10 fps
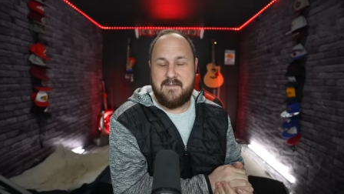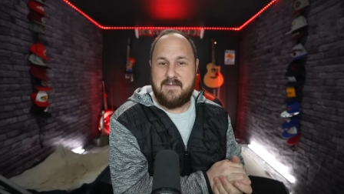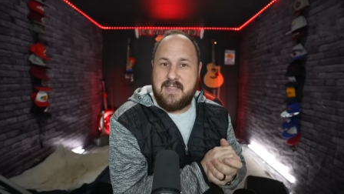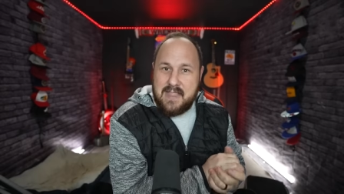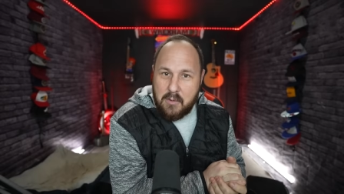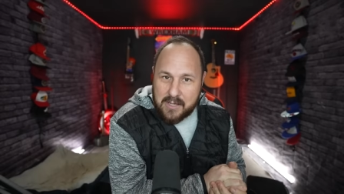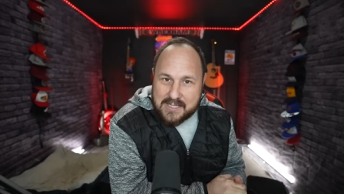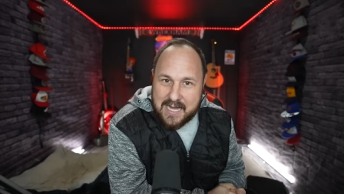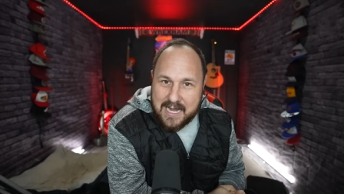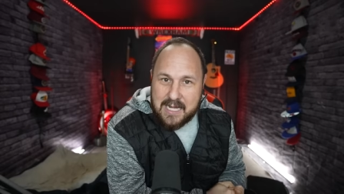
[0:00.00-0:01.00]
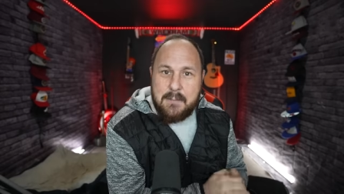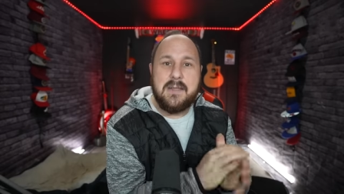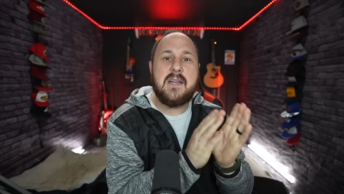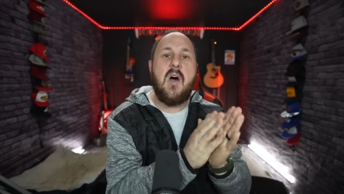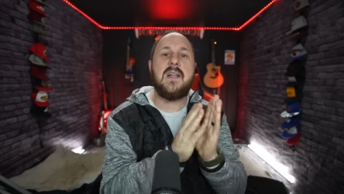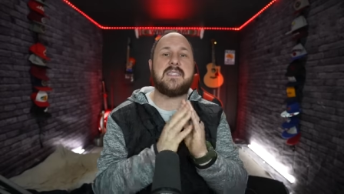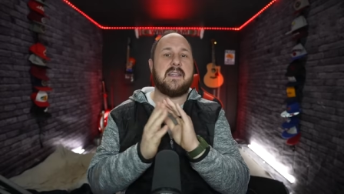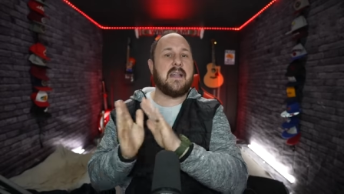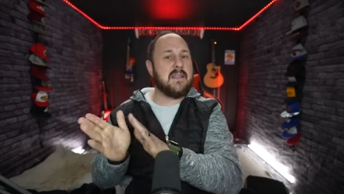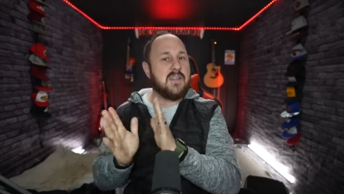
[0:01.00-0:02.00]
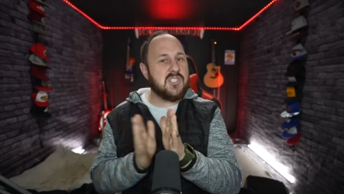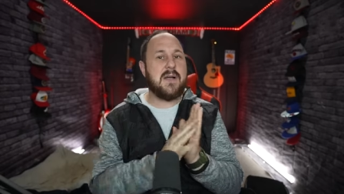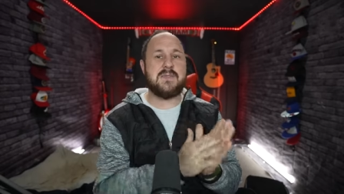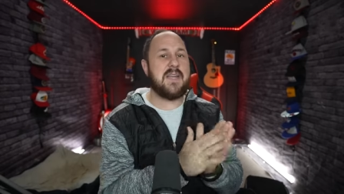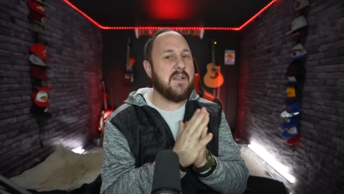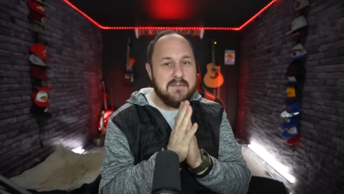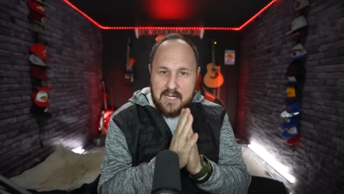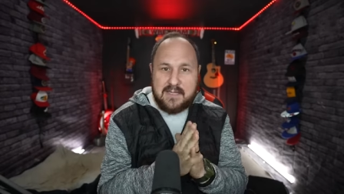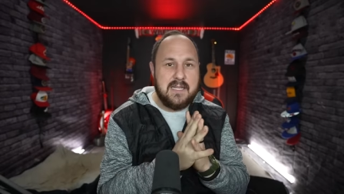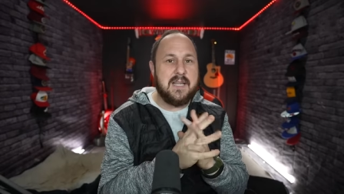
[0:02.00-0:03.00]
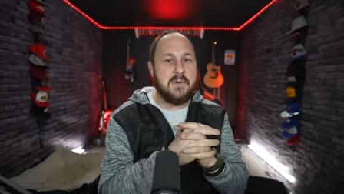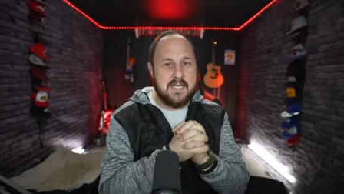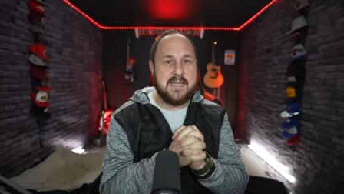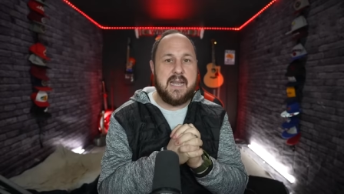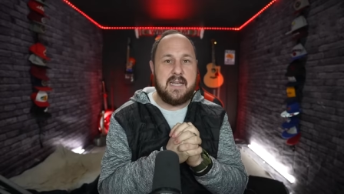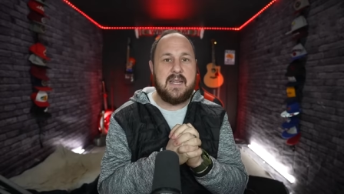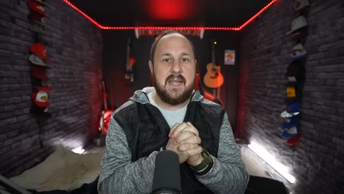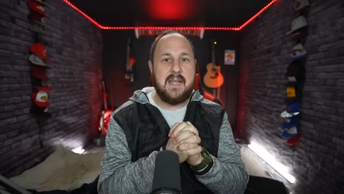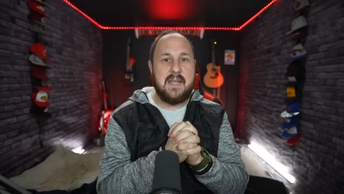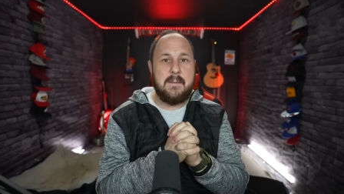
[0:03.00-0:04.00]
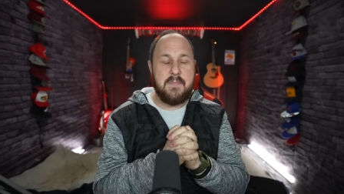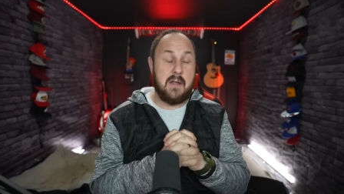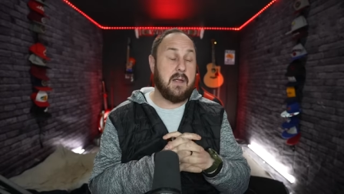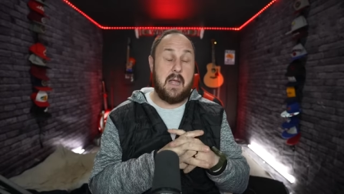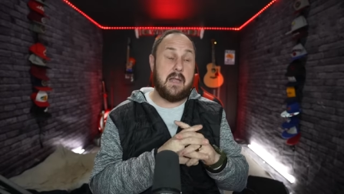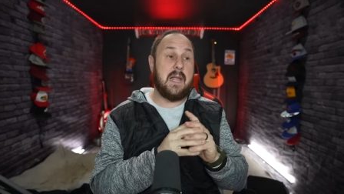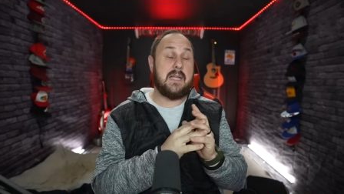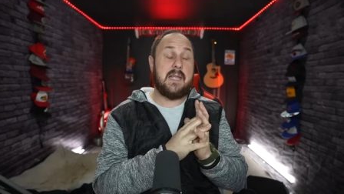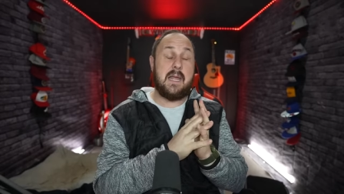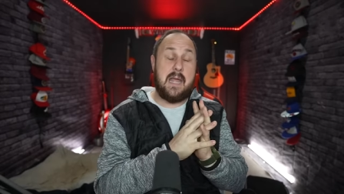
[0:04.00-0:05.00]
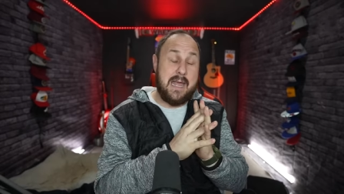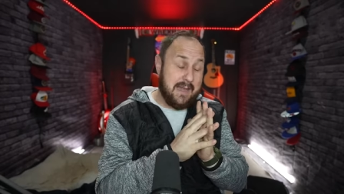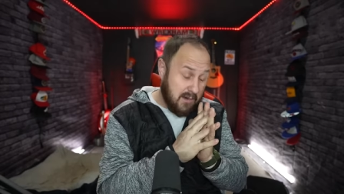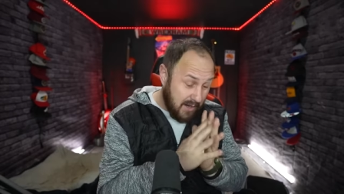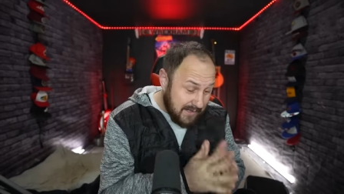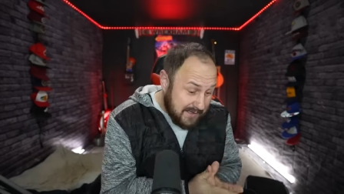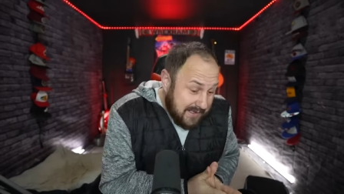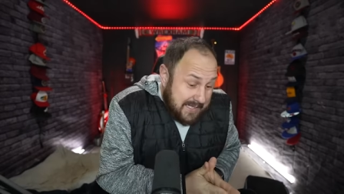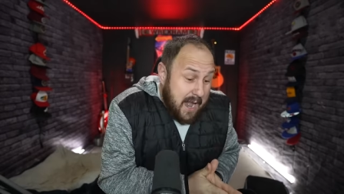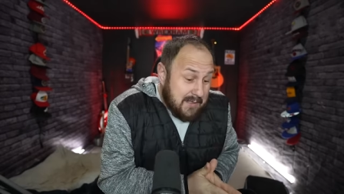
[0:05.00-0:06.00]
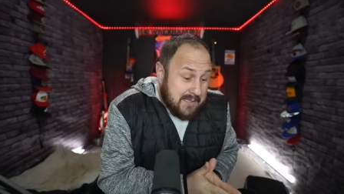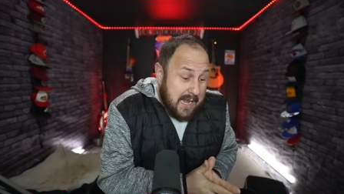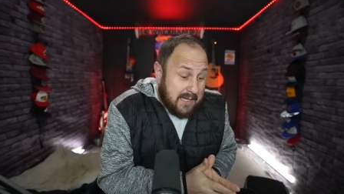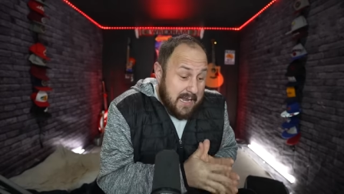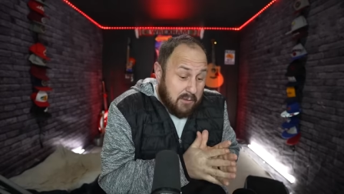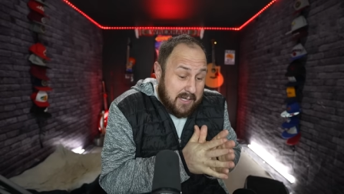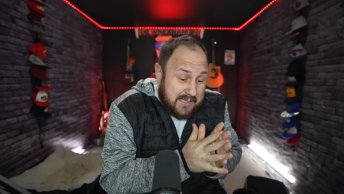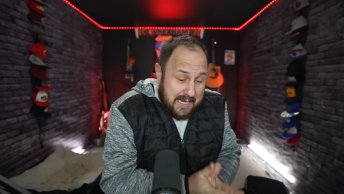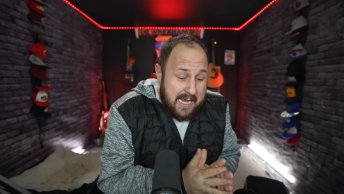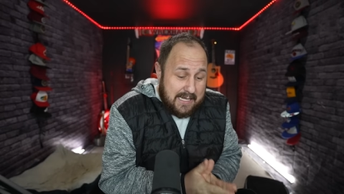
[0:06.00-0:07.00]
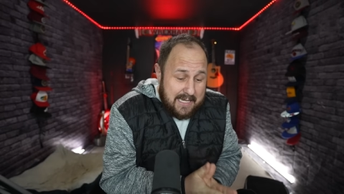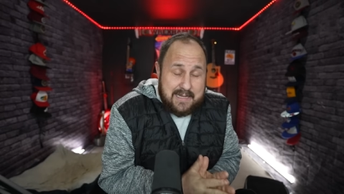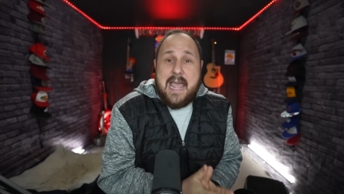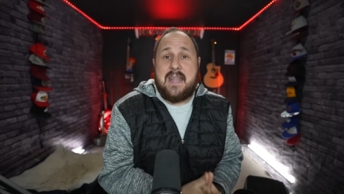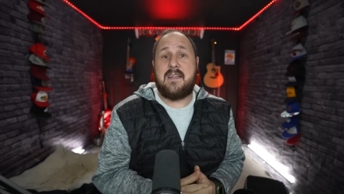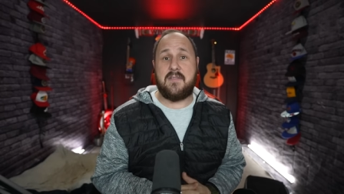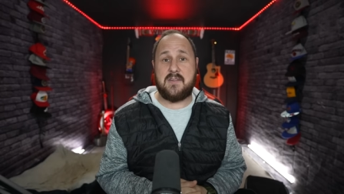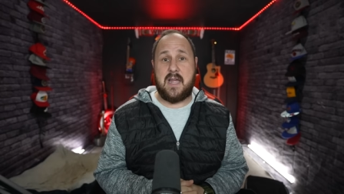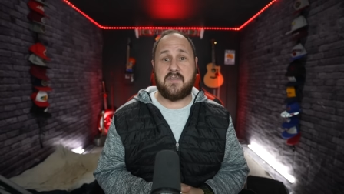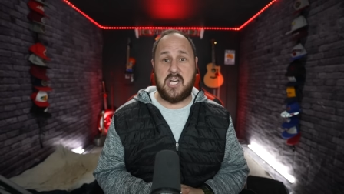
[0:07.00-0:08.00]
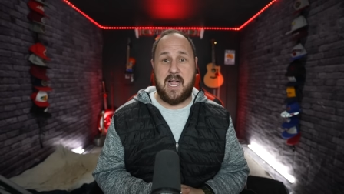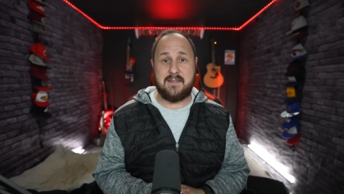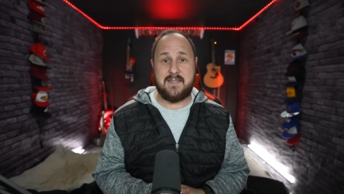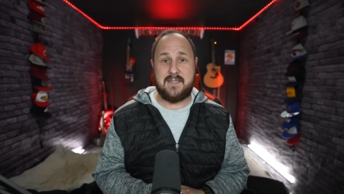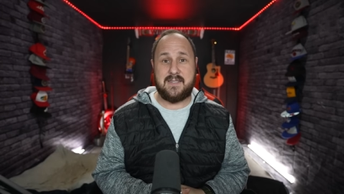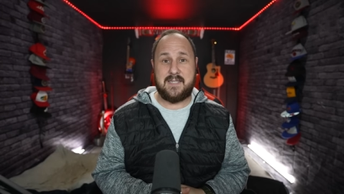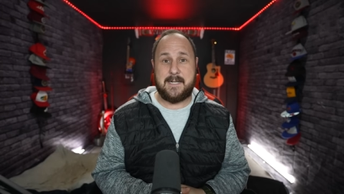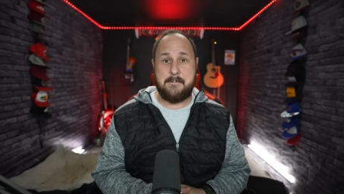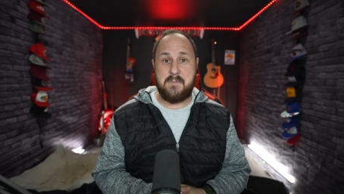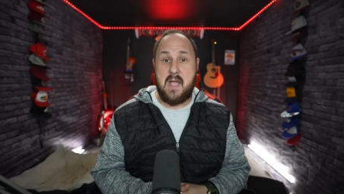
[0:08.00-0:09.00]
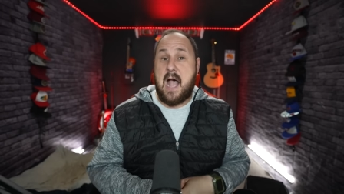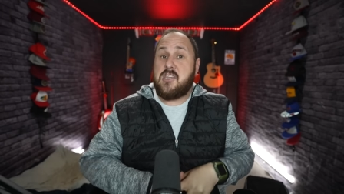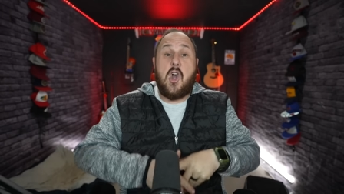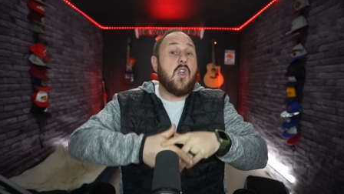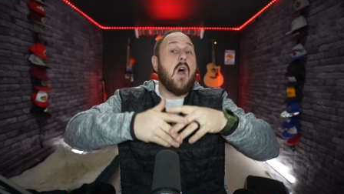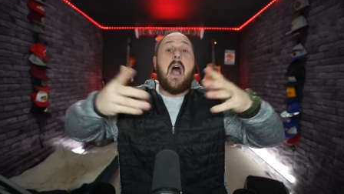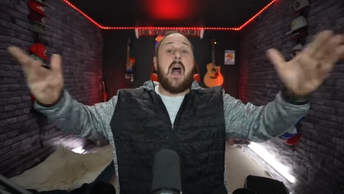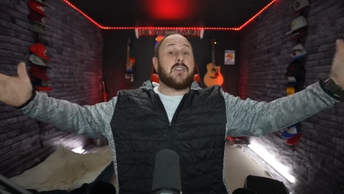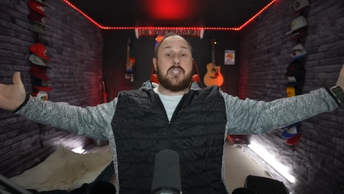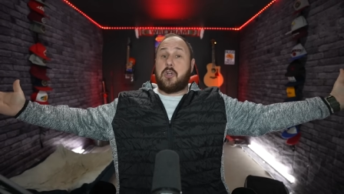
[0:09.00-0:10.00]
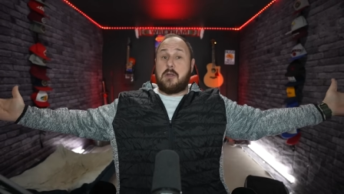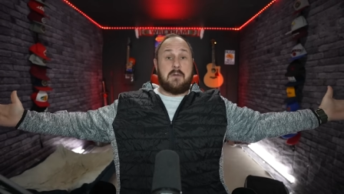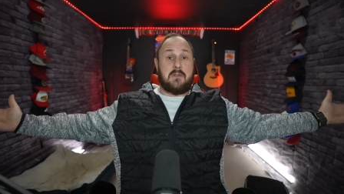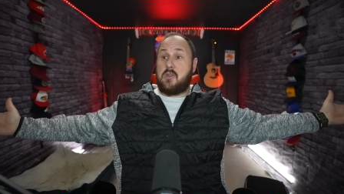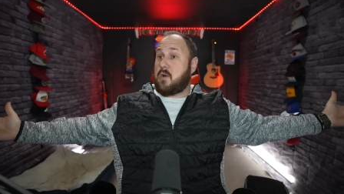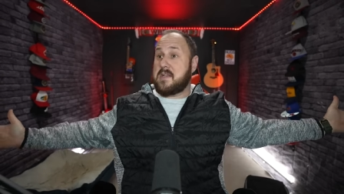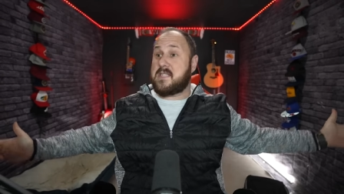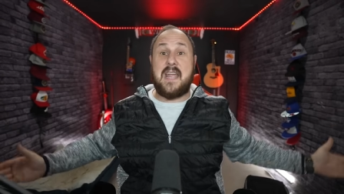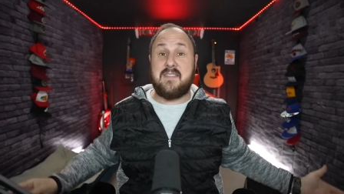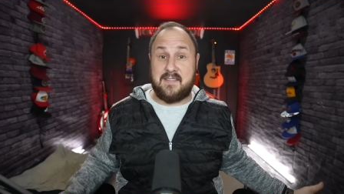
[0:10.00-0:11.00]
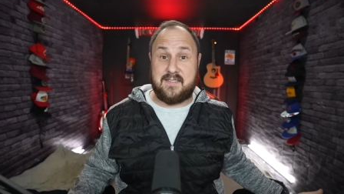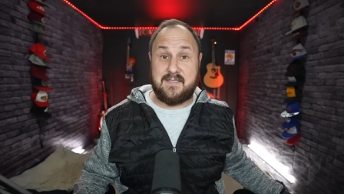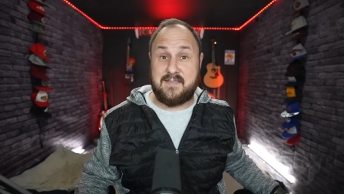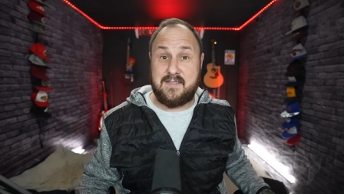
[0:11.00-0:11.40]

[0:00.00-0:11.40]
They were excited about the content, not that their child was deaf. I don't think that they were excited. And it honestly sounds like they were excited that they had another deaf child. I don't know how else you can you can say this.